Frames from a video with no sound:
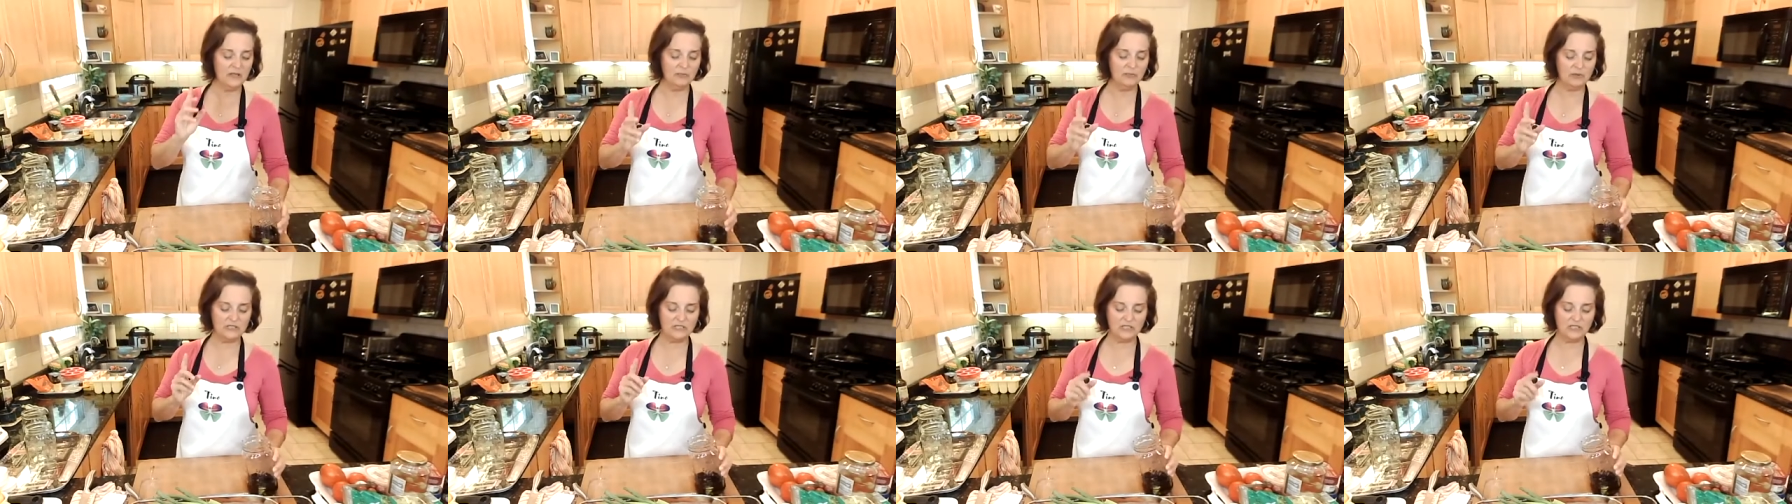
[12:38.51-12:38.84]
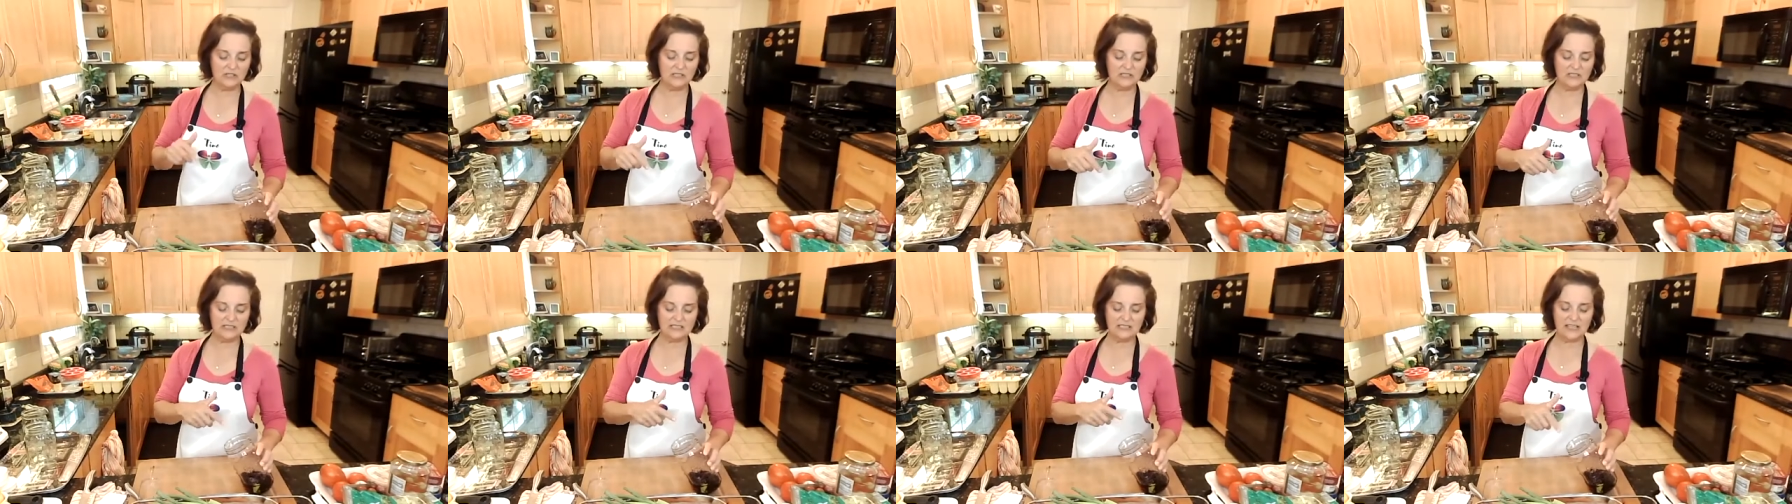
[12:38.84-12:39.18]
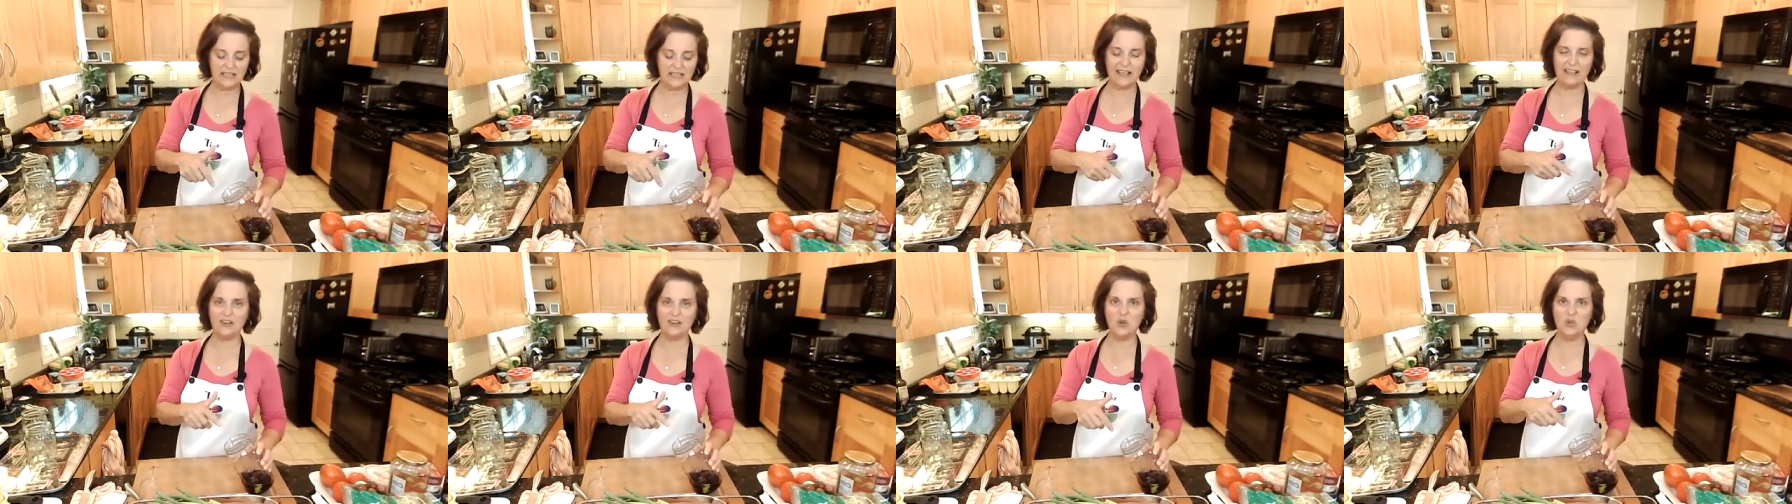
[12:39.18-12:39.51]
But to this
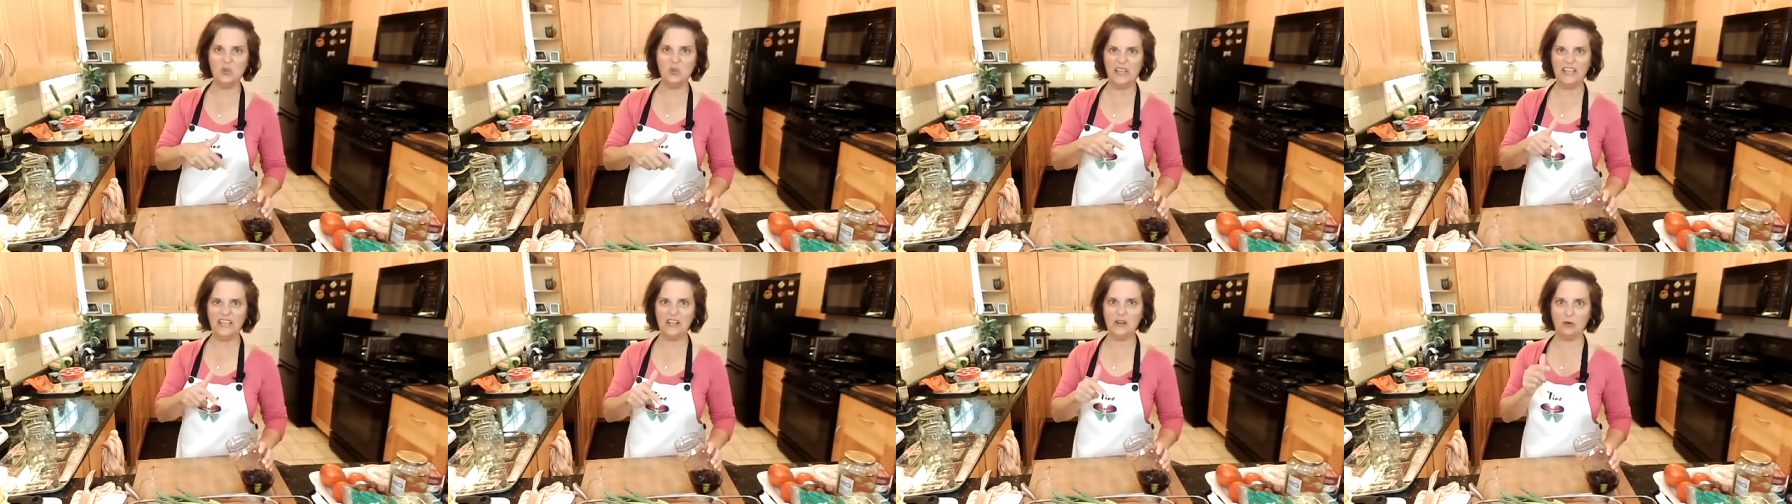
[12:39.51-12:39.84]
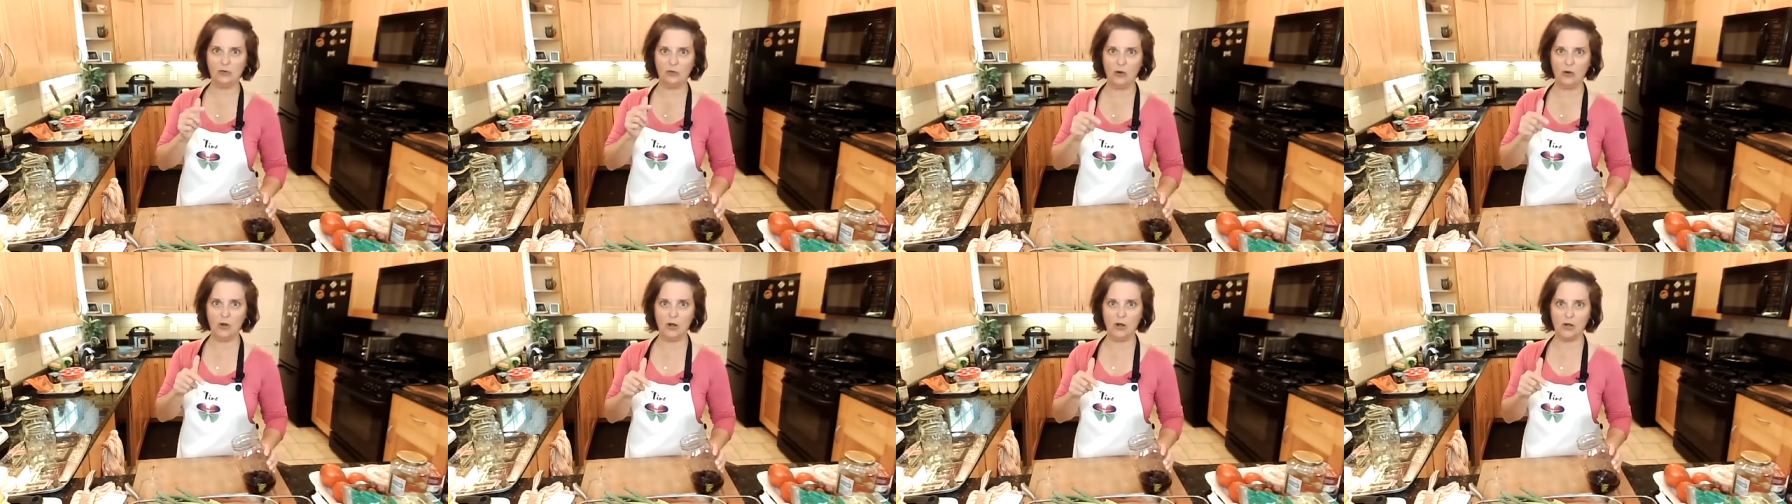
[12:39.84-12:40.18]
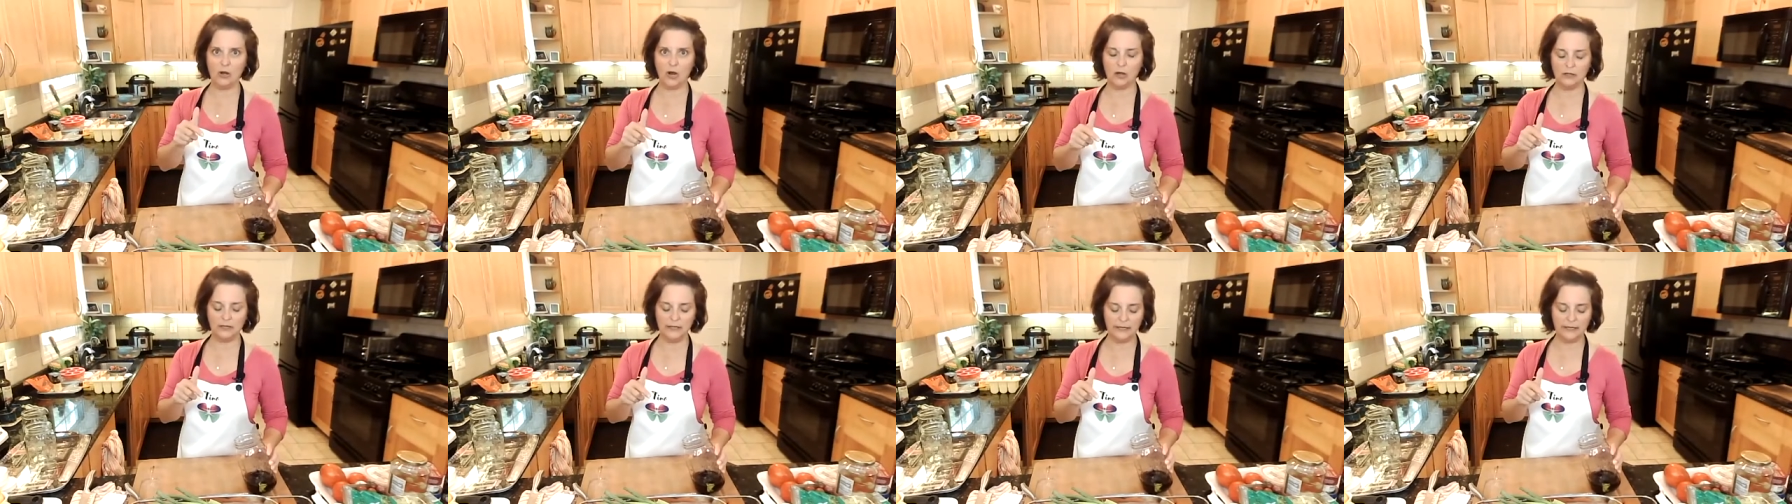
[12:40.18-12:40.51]
day, I don't like raw
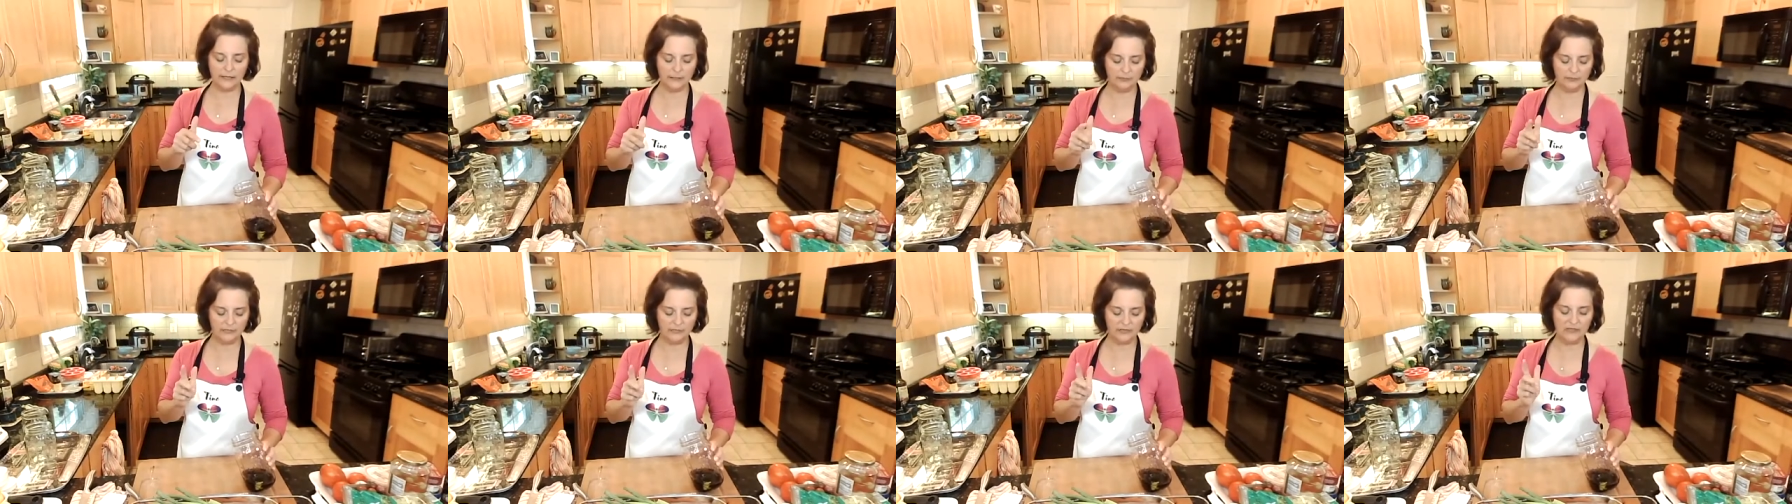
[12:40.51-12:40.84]
garlic.